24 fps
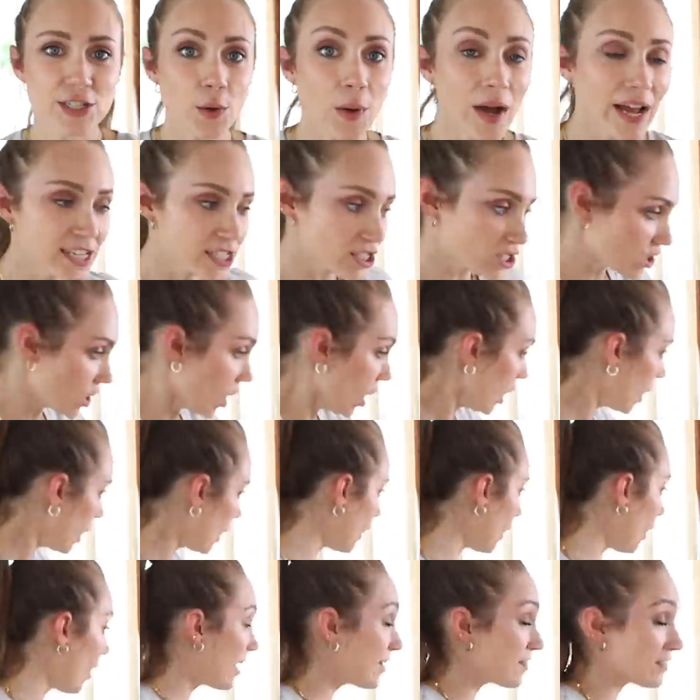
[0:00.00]
So I
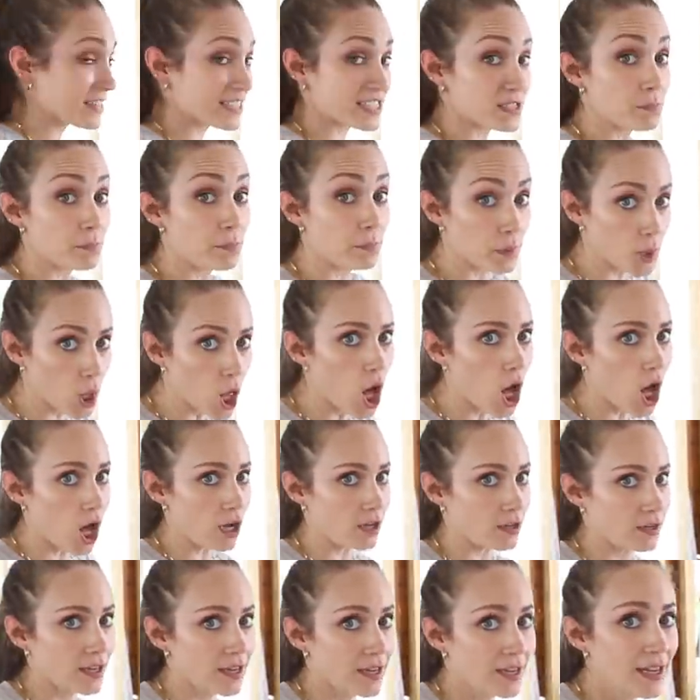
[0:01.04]
saw on this blog